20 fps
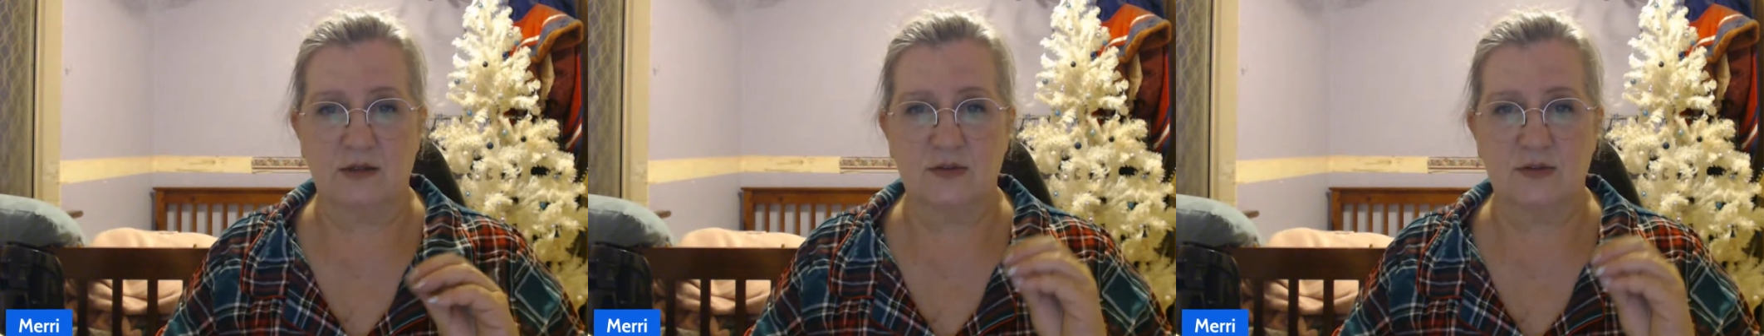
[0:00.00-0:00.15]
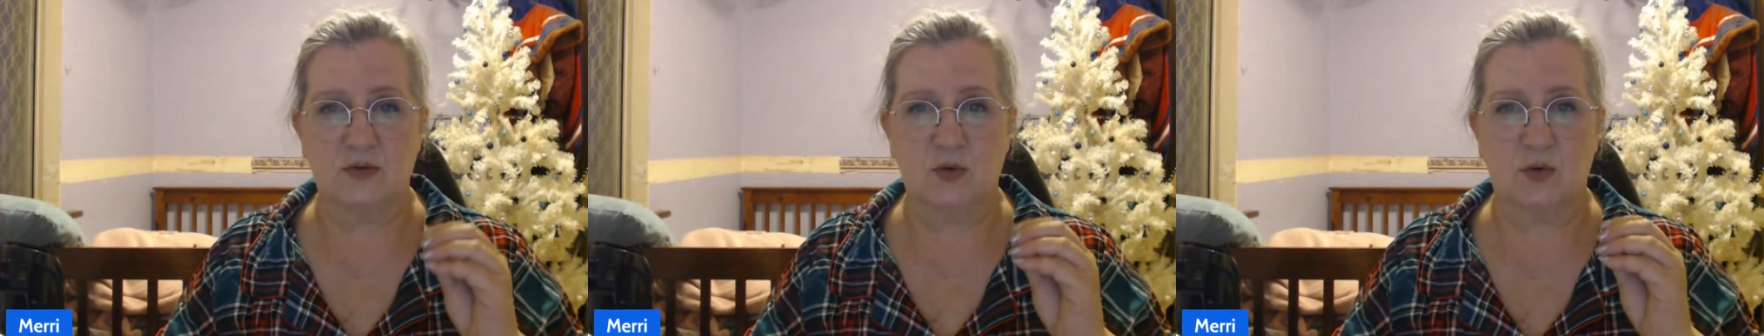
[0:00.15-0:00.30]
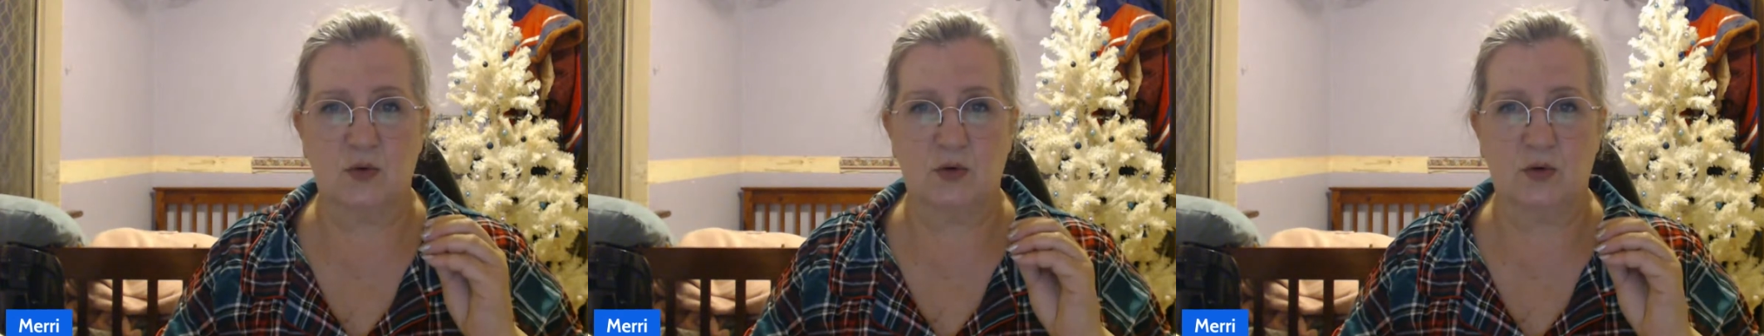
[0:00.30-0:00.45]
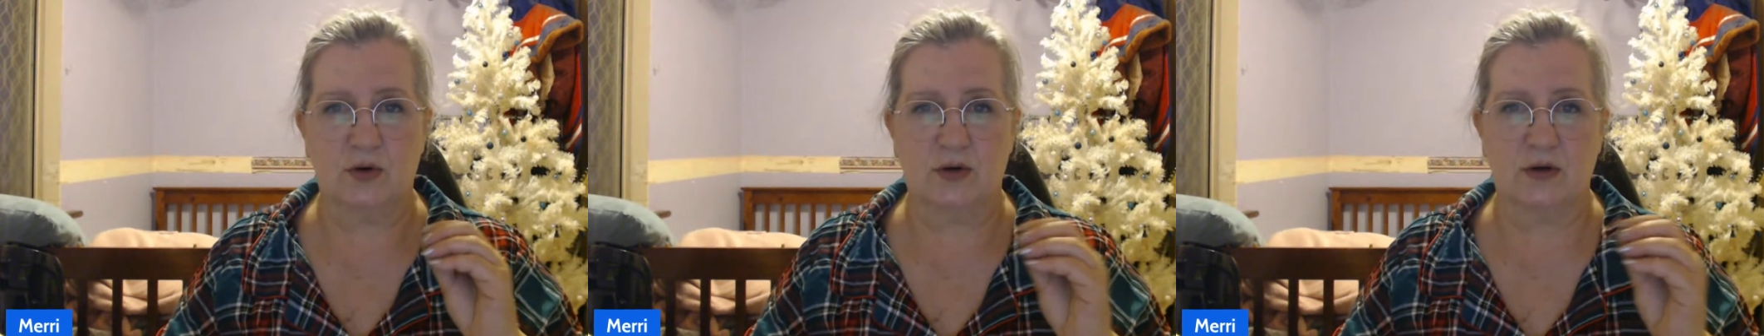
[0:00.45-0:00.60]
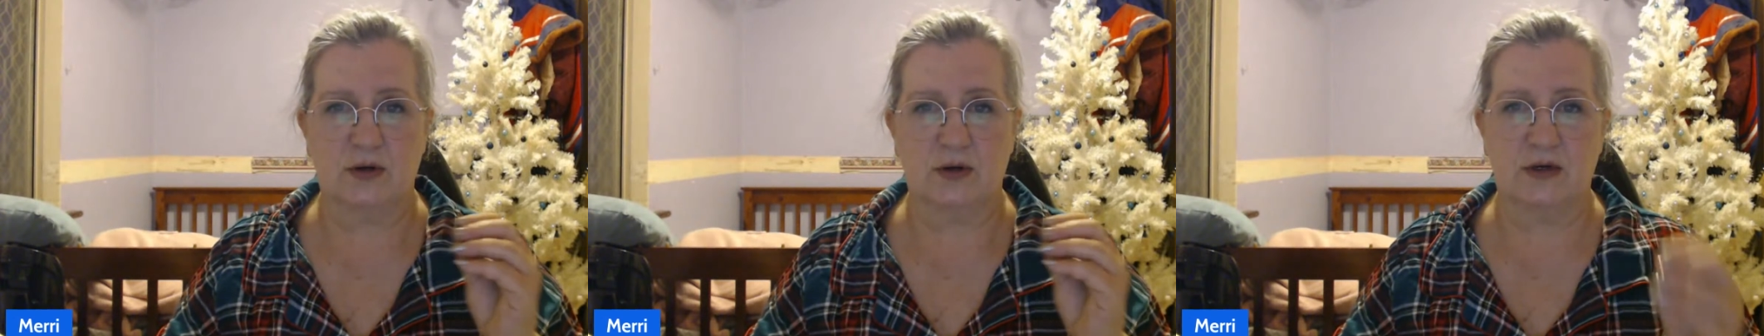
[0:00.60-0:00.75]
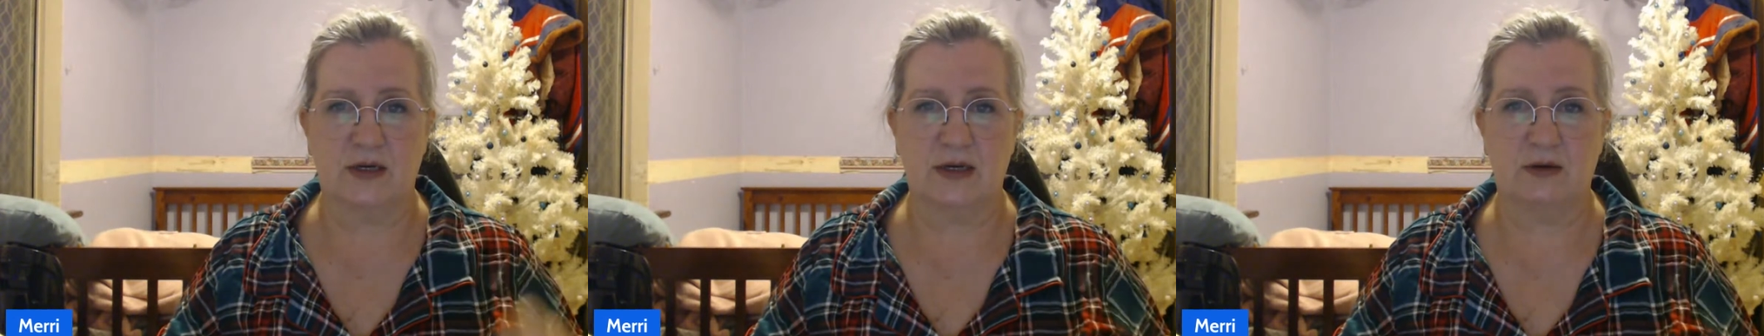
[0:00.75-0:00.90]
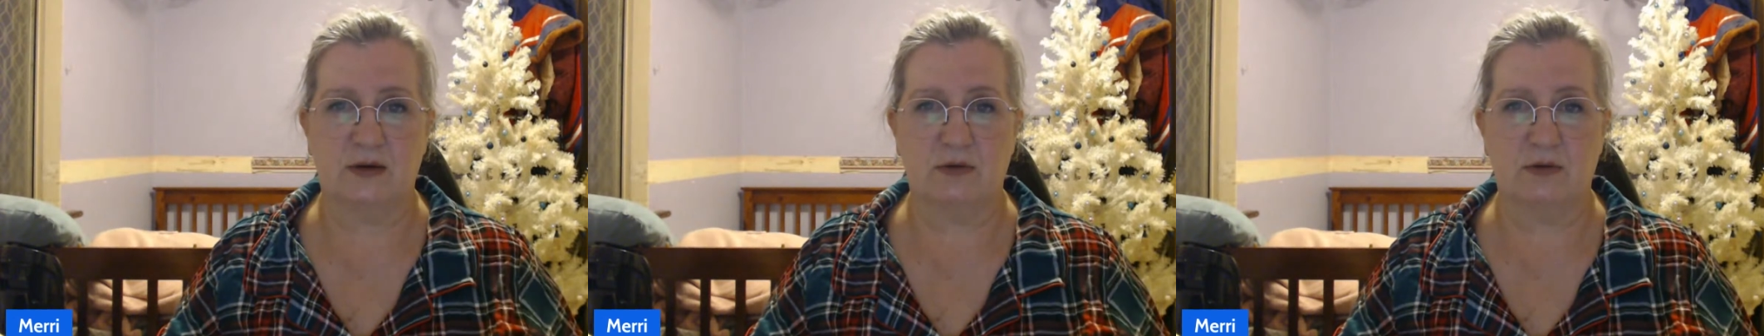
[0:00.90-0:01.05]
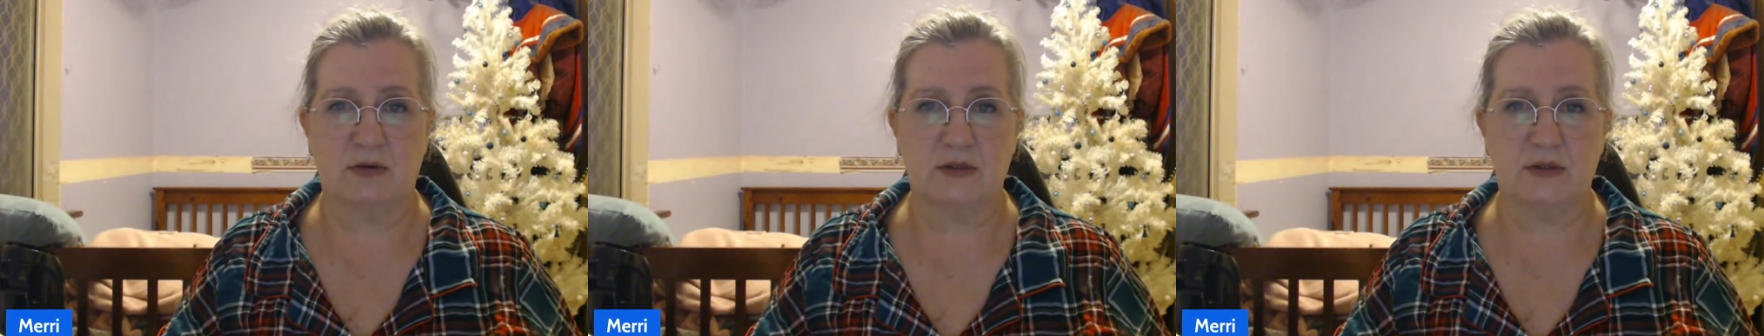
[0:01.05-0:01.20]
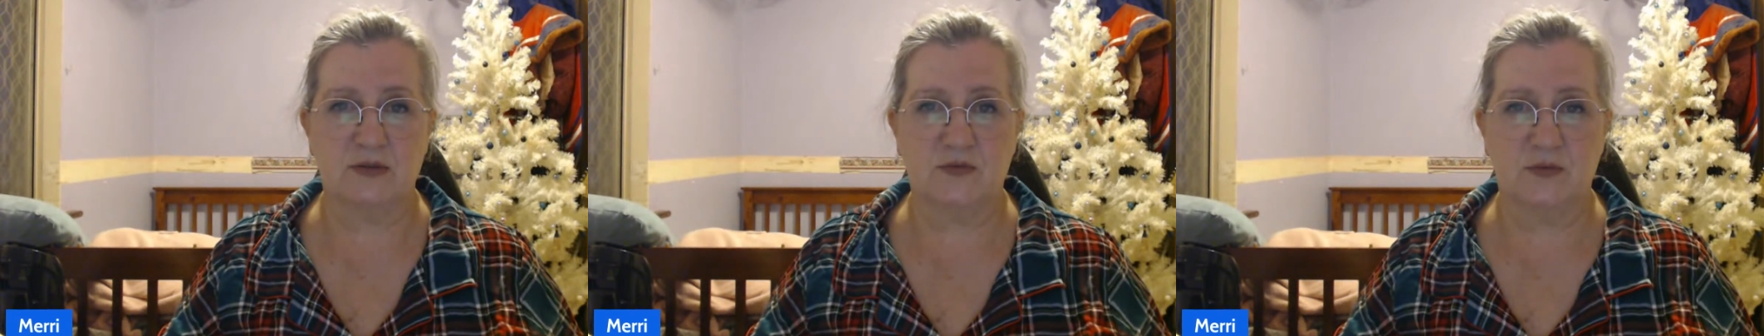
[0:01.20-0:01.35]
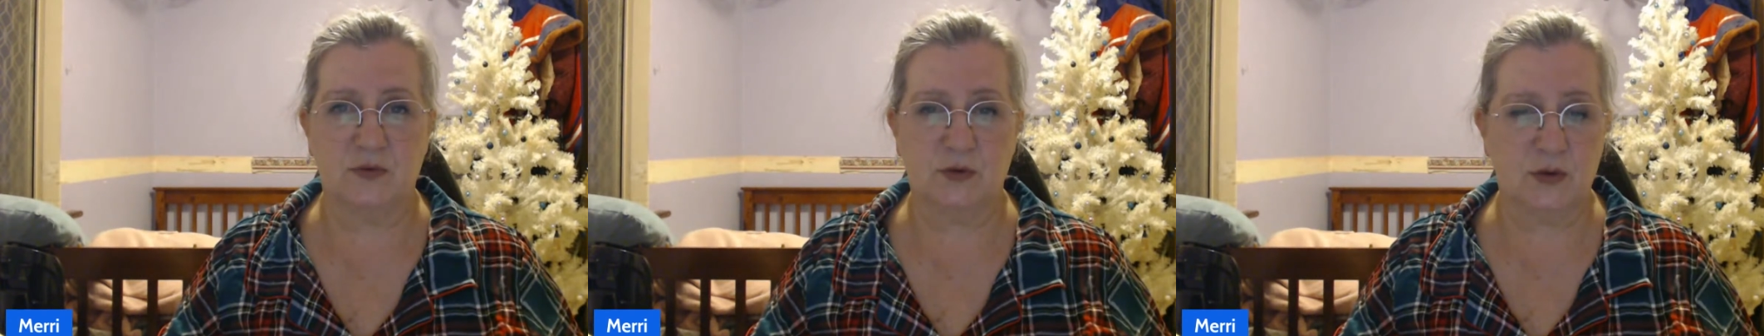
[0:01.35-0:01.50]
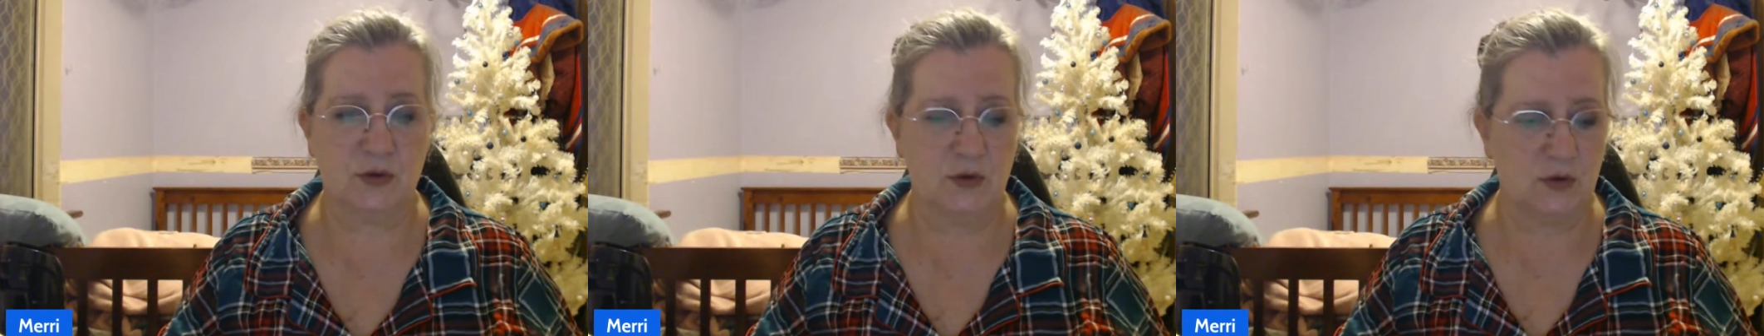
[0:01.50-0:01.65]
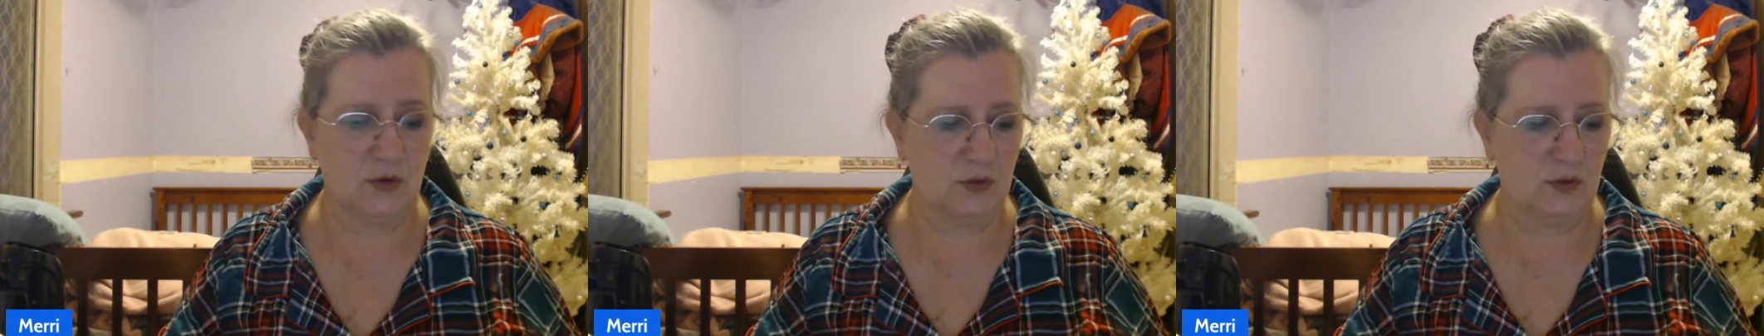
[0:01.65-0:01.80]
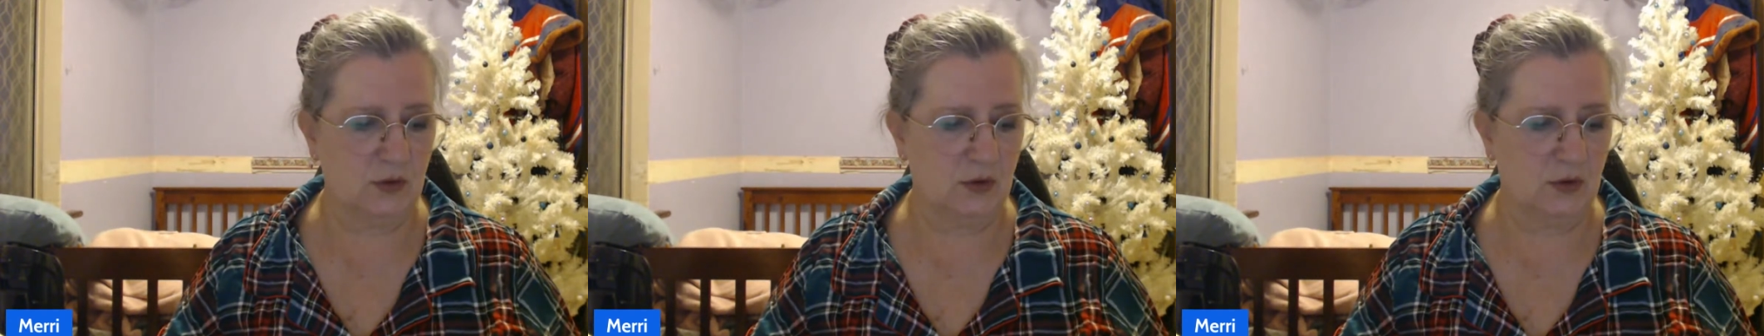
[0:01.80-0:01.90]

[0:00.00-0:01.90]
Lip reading: or earrings for you.